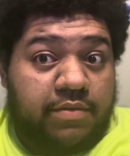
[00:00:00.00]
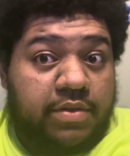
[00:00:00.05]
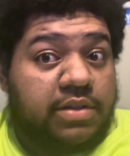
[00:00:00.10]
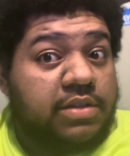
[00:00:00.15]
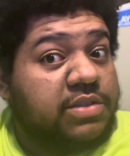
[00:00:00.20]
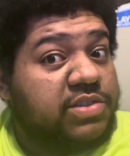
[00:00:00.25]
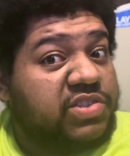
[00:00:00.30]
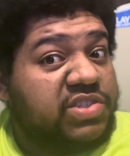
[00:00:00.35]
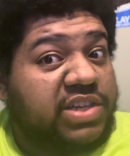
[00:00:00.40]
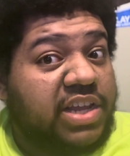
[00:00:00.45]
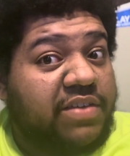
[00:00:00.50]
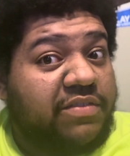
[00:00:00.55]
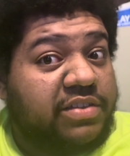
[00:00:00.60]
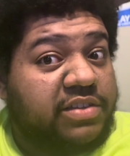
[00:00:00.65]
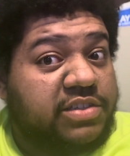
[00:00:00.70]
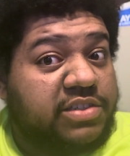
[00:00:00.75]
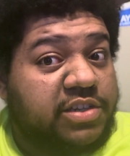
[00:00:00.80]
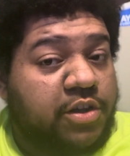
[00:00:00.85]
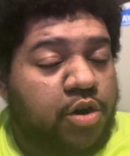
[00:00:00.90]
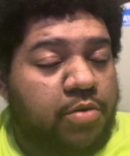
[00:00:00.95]

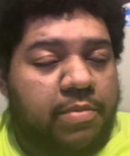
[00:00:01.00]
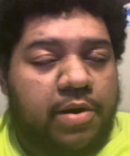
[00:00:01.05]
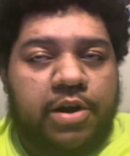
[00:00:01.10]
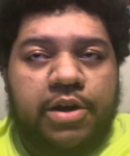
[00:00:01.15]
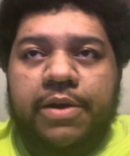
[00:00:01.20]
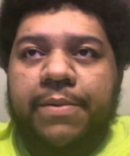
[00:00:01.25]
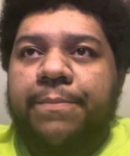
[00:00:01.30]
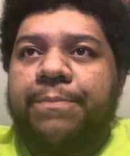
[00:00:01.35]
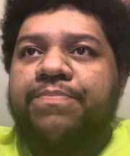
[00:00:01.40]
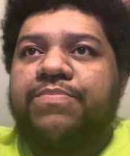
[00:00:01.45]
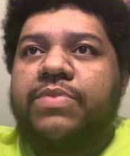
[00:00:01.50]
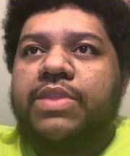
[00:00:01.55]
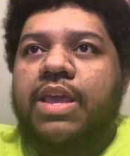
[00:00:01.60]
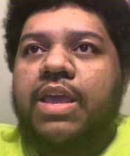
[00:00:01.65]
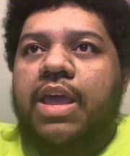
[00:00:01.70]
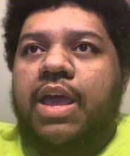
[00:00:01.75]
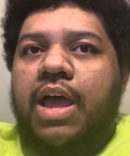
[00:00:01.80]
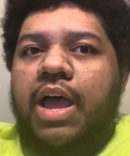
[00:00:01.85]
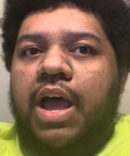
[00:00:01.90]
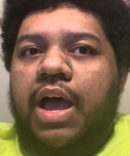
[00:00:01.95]
Steven Soderbergh.
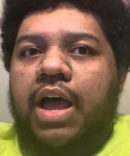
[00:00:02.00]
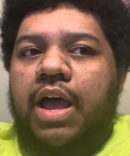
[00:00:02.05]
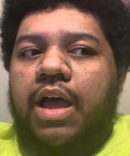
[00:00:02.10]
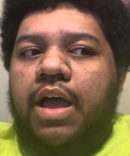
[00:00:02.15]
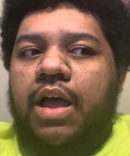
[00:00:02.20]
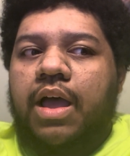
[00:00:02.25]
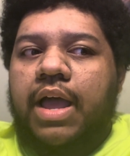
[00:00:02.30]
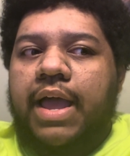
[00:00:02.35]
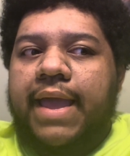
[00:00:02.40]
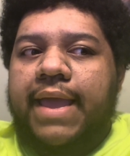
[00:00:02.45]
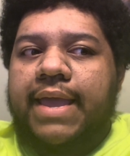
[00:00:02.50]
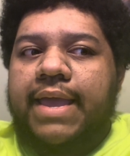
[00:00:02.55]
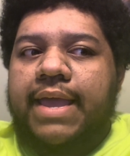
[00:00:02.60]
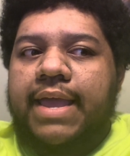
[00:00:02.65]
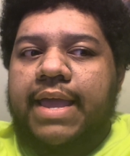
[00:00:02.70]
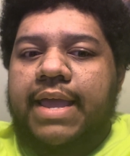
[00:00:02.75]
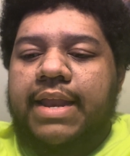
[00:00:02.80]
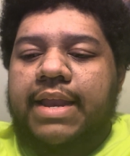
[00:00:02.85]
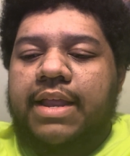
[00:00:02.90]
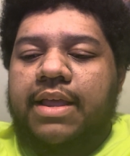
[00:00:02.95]

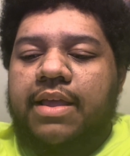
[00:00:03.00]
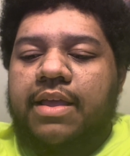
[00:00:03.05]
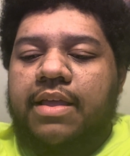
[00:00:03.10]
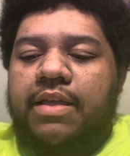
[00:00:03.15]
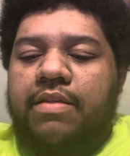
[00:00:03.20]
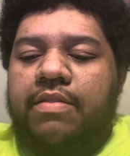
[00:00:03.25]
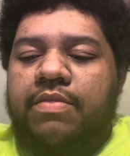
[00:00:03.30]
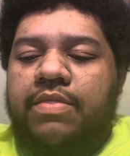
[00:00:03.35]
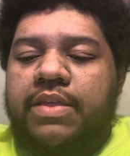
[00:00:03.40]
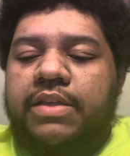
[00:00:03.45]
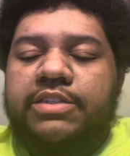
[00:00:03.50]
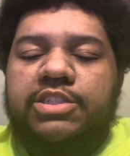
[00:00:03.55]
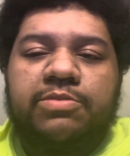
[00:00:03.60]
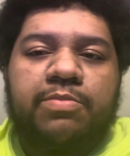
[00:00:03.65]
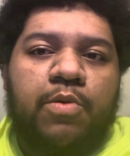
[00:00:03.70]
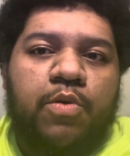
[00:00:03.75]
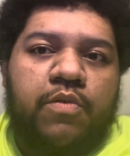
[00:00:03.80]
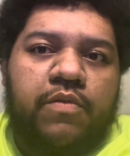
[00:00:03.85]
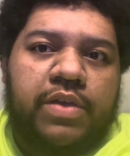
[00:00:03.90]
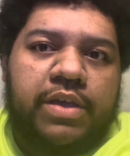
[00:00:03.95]
And
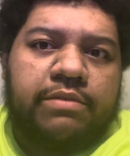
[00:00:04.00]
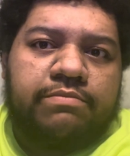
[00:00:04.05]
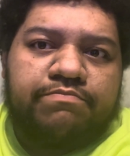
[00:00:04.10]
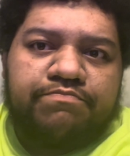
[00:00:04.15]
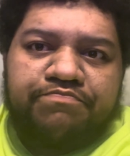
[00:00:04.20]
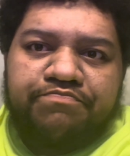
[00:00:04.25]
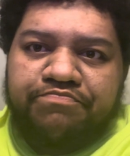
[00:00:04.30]
this movie,